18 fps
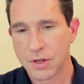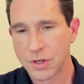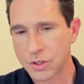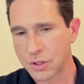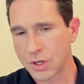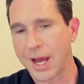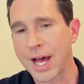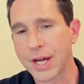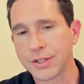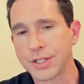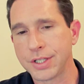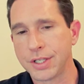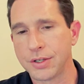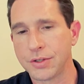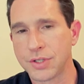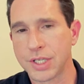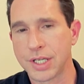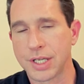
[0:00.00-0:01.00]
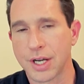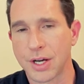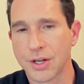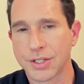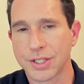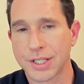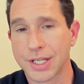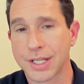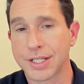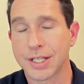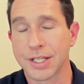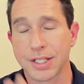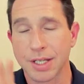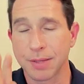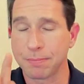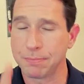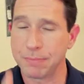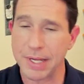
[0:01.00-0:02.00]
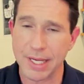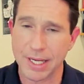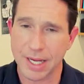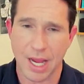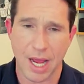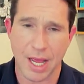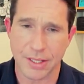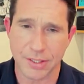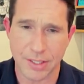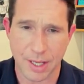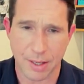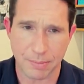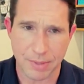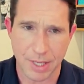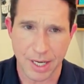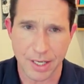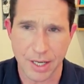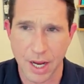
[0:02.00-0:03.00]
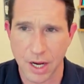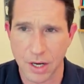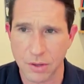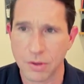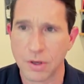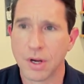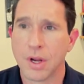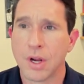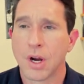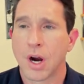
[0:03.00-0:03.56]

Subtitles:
So how'd you do, chicos? This is a big concept, I know.